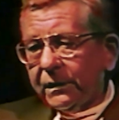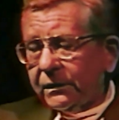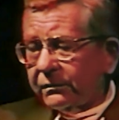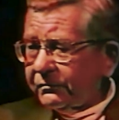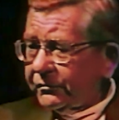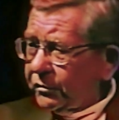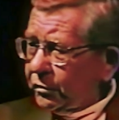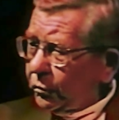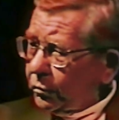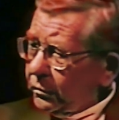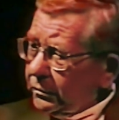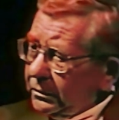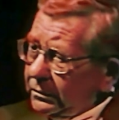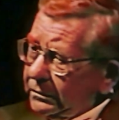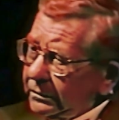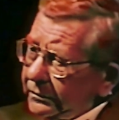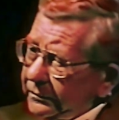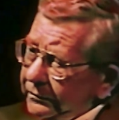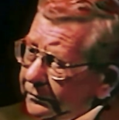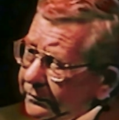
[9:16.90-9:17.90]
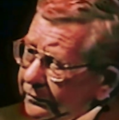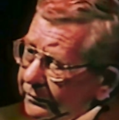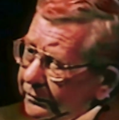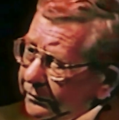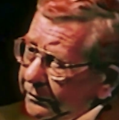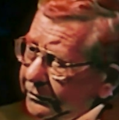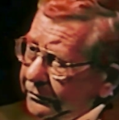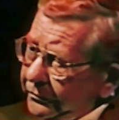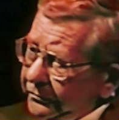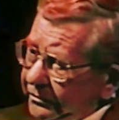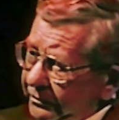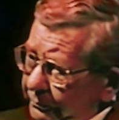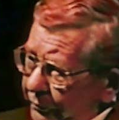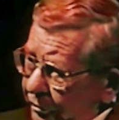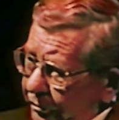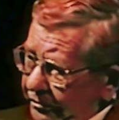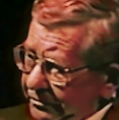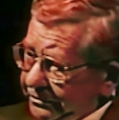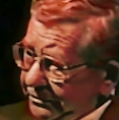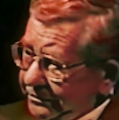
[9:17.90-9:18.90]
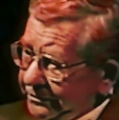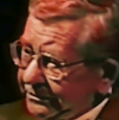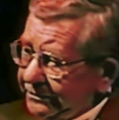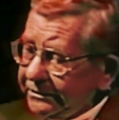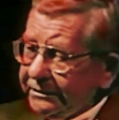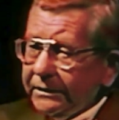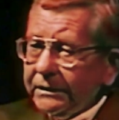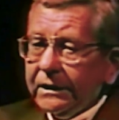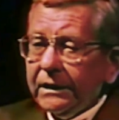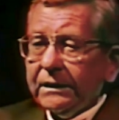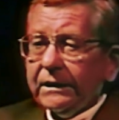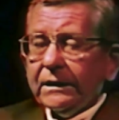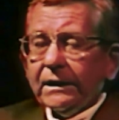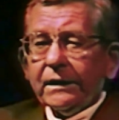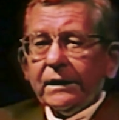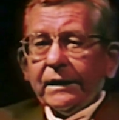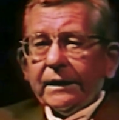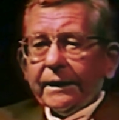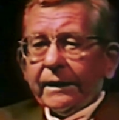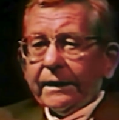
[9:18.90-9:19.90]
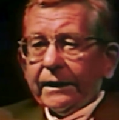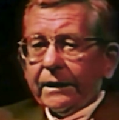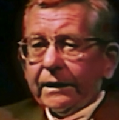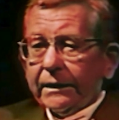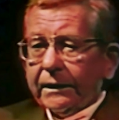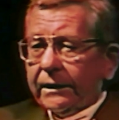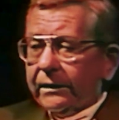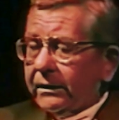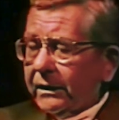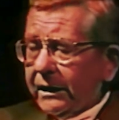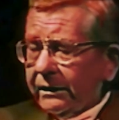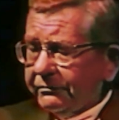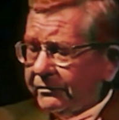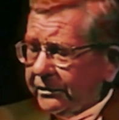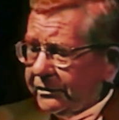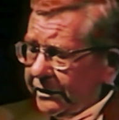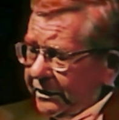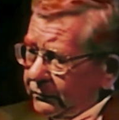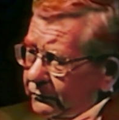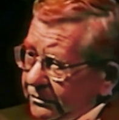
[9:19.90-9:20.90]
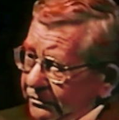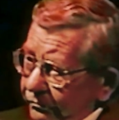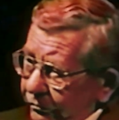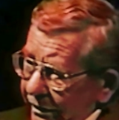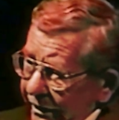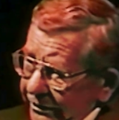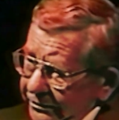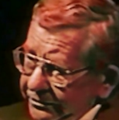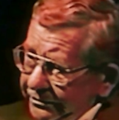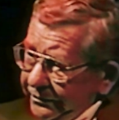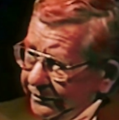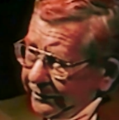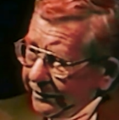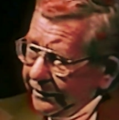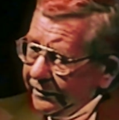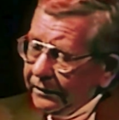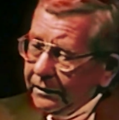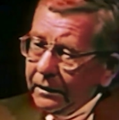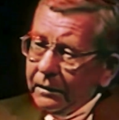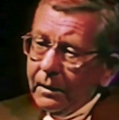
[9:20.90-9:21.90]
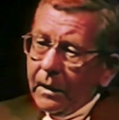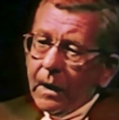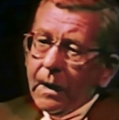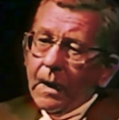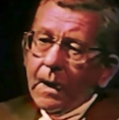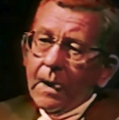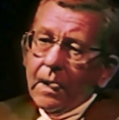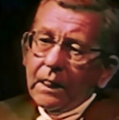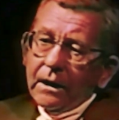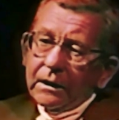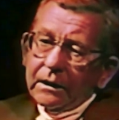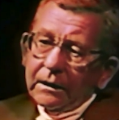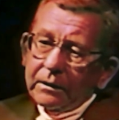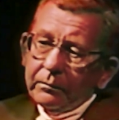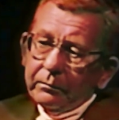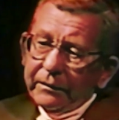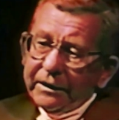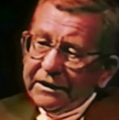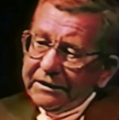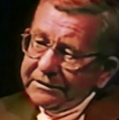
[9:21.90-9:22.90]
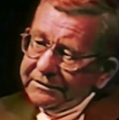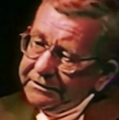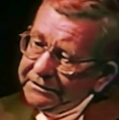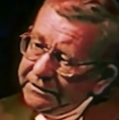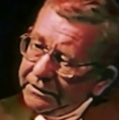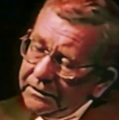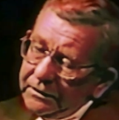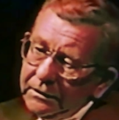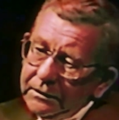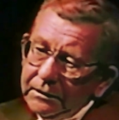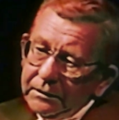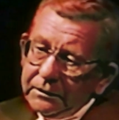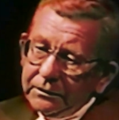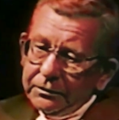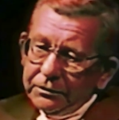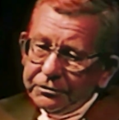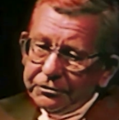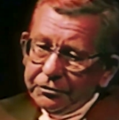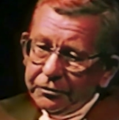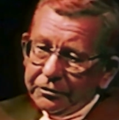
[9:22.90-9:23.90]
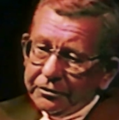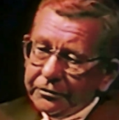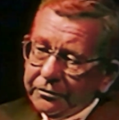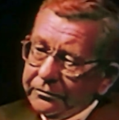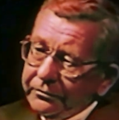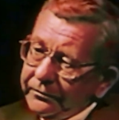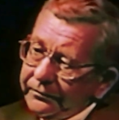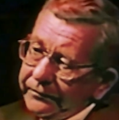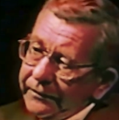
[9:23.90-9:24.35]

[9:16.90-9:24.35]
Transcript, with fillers: fuel you could purchase. Everything was rationed: meats, sugar,